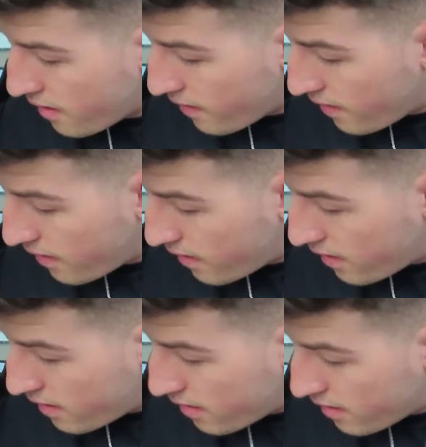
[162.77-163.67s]

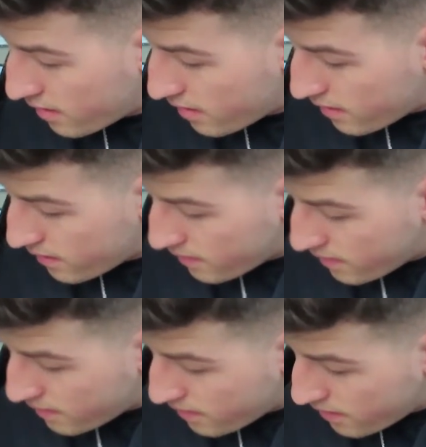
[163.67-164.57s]

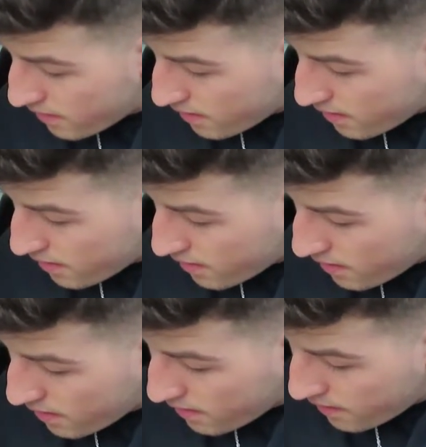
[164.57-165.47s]

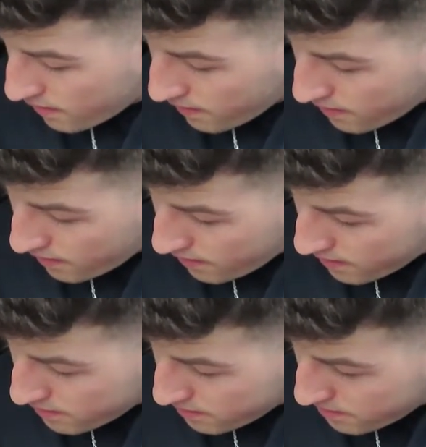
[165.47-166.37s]

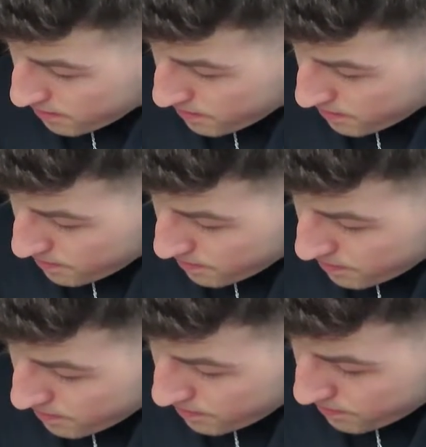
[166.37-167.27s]

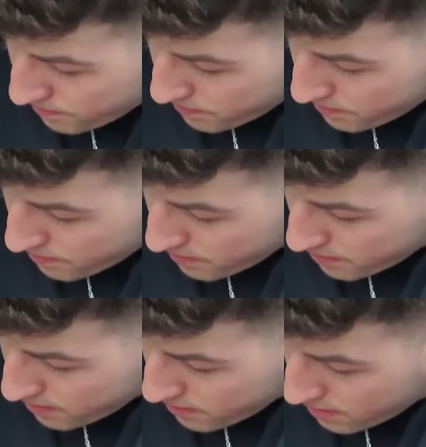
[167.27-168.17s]

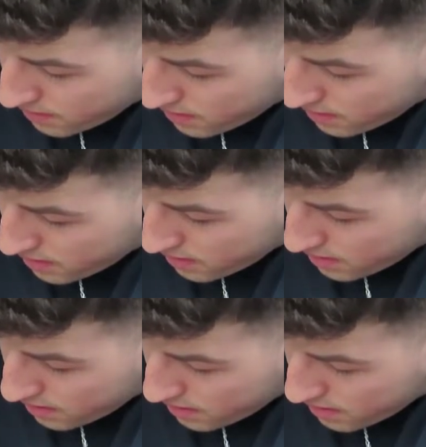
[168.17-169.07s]

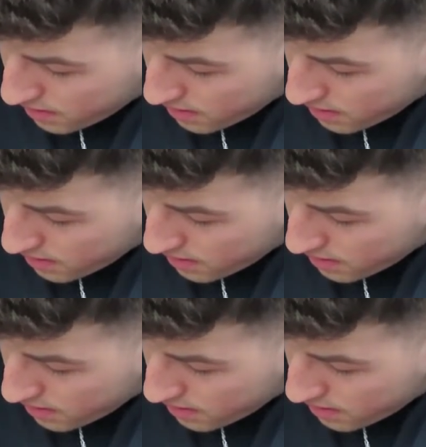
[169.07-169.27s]
No one is speaking in this clip.